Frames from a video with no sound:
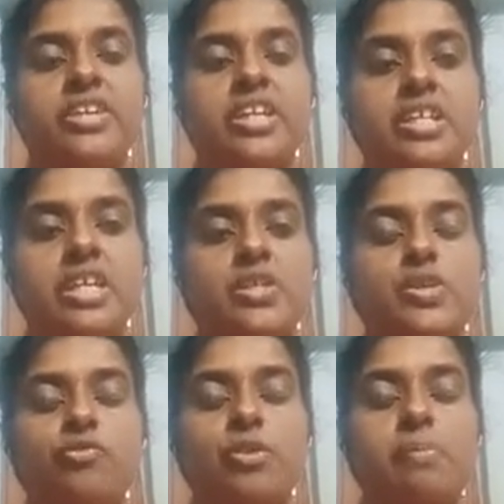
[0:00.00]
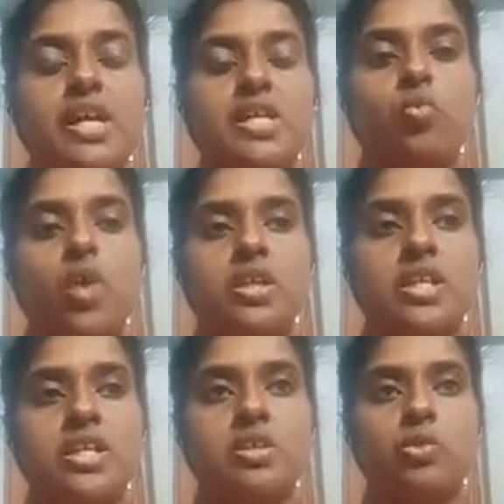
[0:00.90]
In case if you pass 1
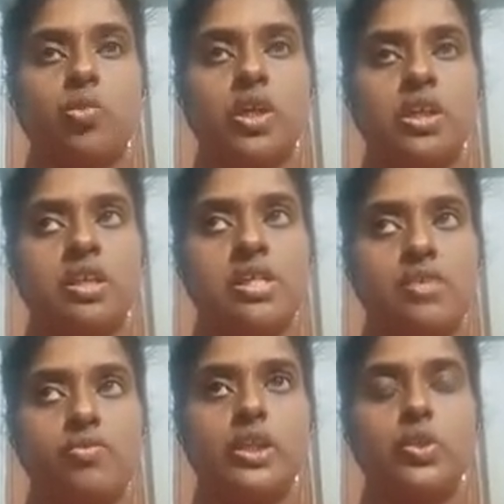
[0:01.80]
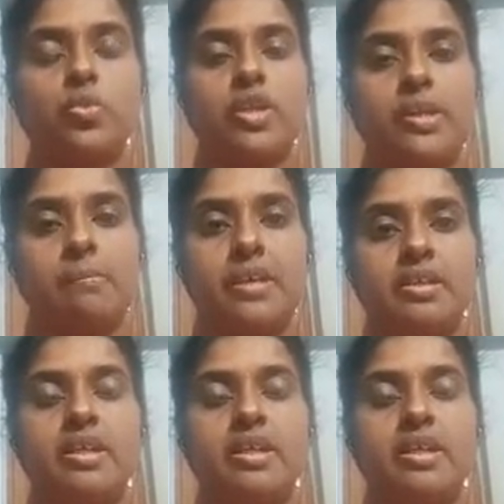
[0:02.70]
as a value to a compare,